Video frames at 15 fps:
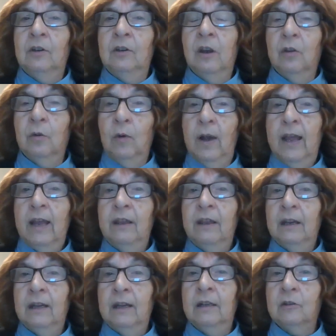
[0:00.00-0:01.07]
you know the way
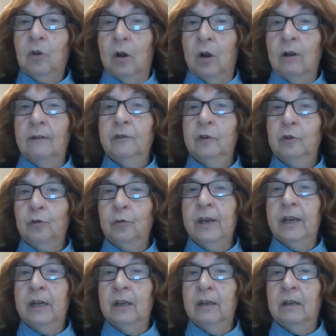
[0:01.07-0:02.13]
that it is often
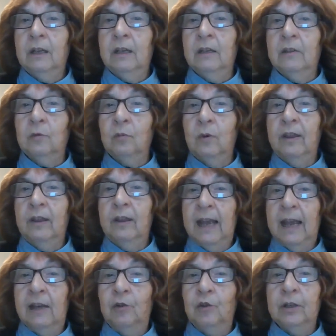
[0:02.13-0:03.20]
treated is with
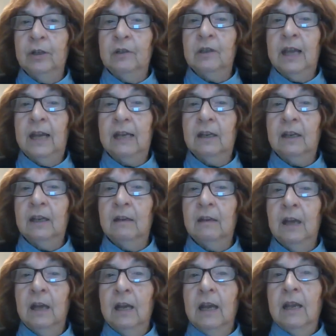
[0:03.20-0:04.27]
agents that
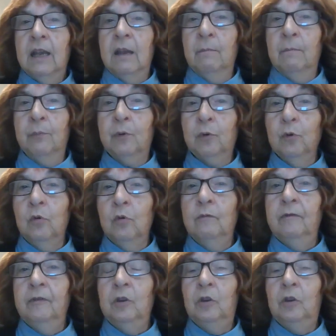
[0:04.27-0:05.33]
can
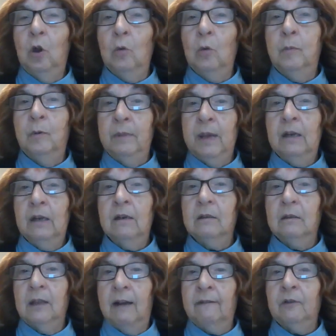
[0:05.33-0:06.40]
improve dopamine
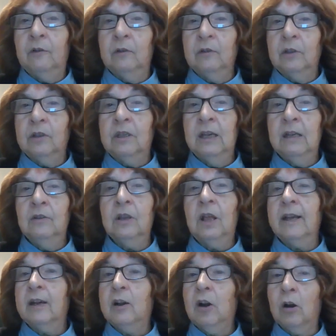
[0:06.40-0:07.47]
levels, things
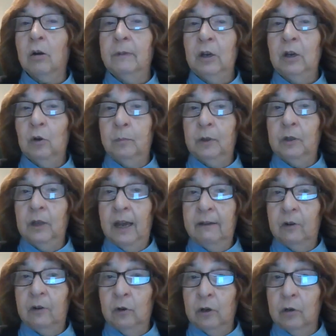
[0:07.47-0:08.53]
like carbidopa,
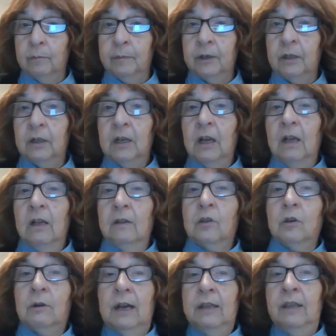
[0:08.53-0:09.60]
levodopa.
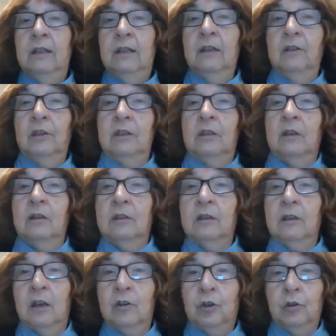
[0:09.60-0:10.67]
So I think this is a
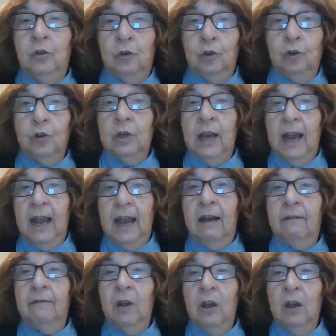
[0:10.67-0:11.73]
discussion you should
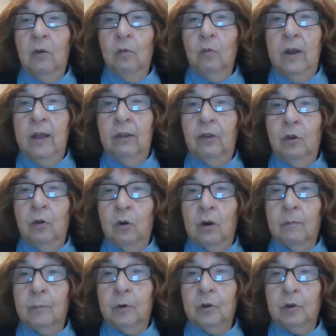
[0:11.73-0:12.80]
have with
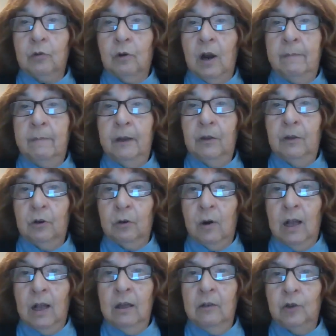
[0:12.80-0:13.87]
your prescribing
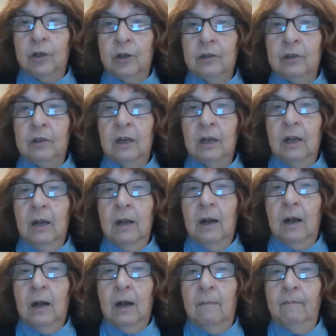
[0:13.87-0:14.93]
neurologist
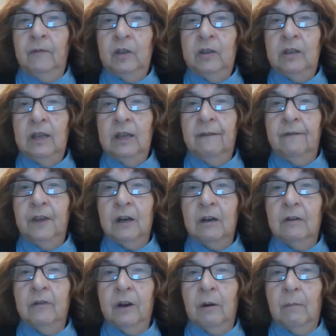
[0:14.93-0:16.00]
um, to see if
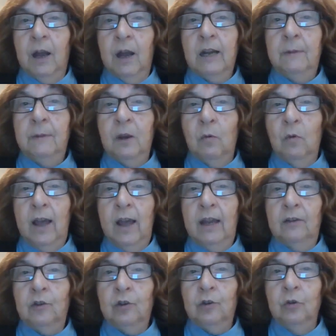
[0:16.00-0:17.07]
there there might be a
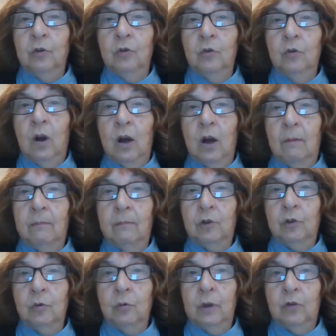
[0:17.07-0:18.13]
way to um,
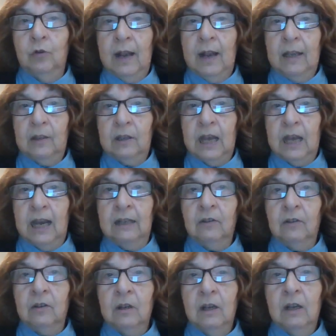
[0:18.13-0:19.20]
to address
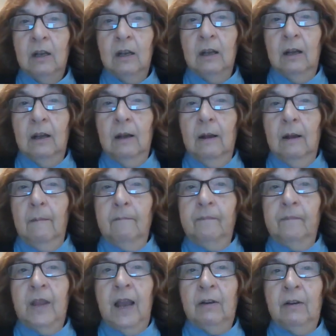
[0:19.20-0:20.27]
that.
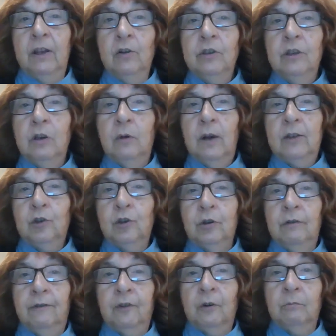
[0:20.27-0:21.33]
Now, here's a
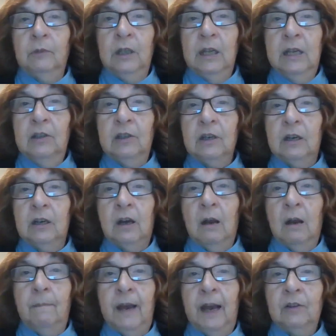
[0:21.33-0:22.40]
question from Lisa
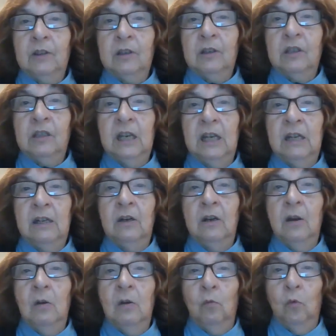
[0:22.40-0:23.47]
about
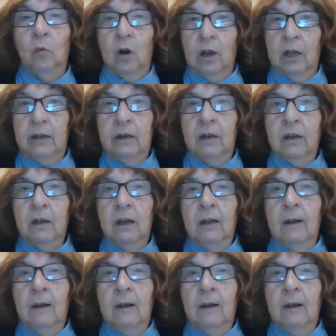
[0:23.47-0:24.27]
SYNE1,